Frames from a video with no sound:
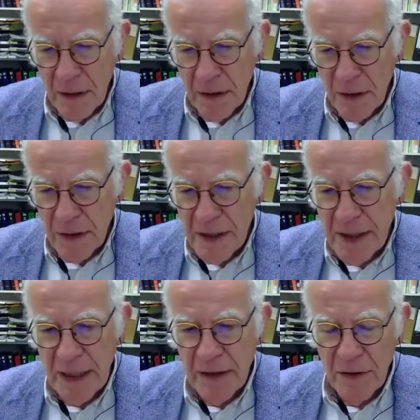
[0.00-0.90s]
a
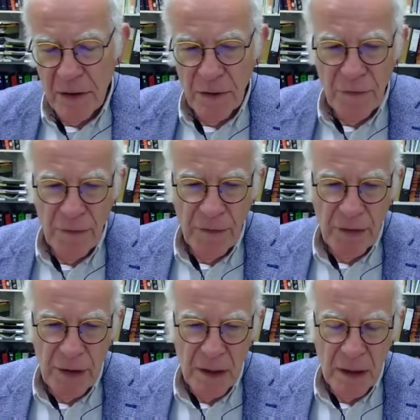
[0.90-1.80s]
set of
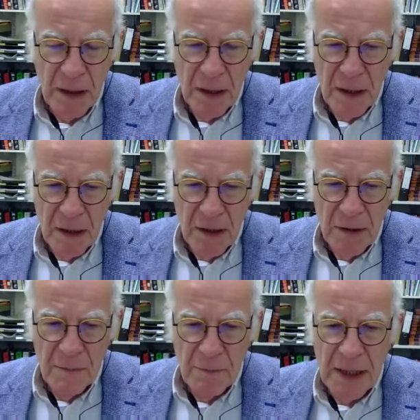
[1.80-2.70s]

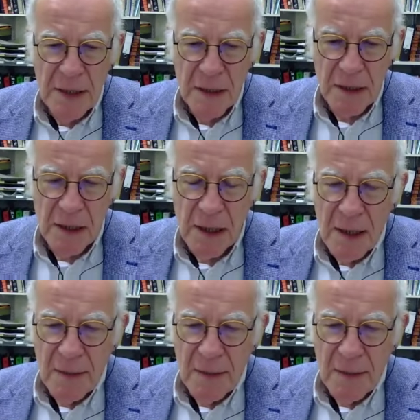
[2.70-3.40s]
measures.